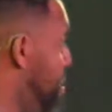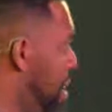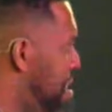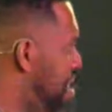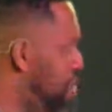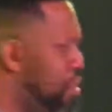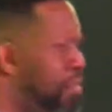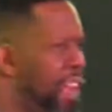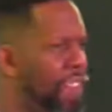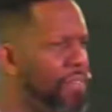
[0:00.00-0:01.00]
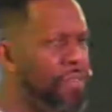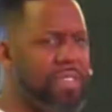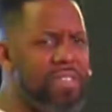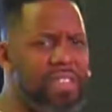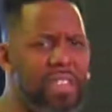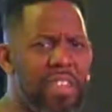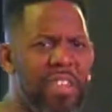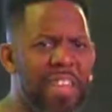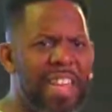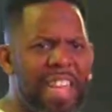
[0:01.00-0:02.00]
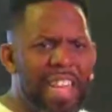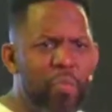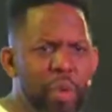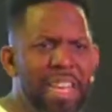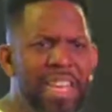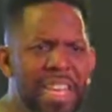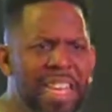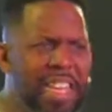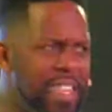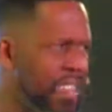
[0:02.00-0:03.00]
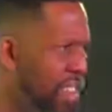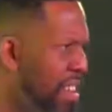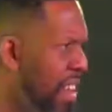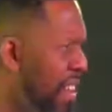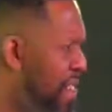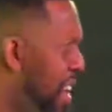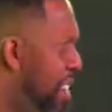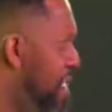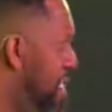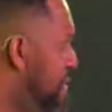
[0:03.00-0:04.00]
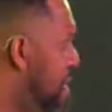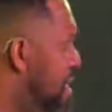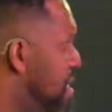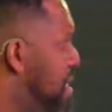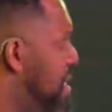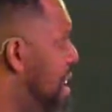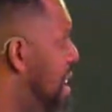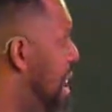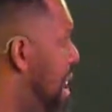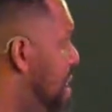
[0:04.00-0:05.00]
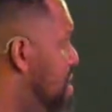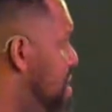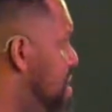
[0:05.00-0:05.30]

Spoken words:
We had just moved down from D.C., and we needed a fatherly figure in our lives.